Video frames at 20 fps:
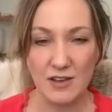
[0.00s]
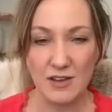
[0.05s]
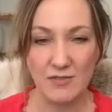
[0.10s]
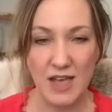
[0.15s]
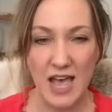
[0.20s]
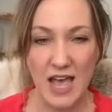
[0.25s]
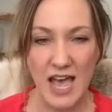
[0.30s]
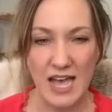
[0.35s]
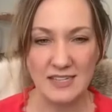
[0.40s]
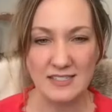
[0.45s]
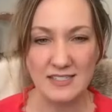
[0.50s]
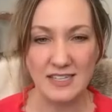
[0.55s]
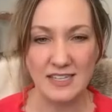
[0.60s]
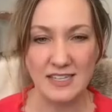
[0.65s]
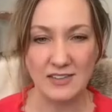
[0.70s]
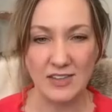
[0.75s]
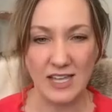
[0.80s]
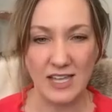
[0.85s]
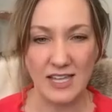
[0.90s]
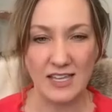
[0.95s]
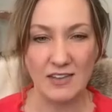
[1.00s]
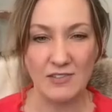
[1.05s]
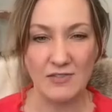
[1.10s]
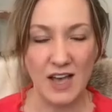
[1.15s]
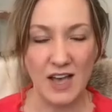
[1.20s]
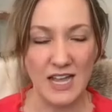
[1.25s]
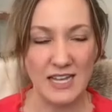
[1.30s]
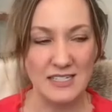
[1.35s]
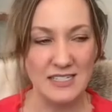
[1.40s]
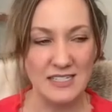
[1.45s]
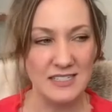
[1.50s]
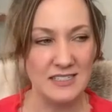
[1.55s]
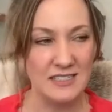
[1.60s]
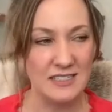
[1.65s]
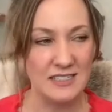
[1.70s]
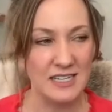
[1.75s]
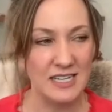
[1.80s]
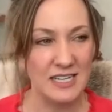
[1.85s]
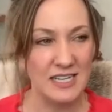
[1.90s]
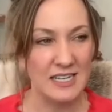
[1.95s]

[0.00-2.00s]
asking, like, if I didn't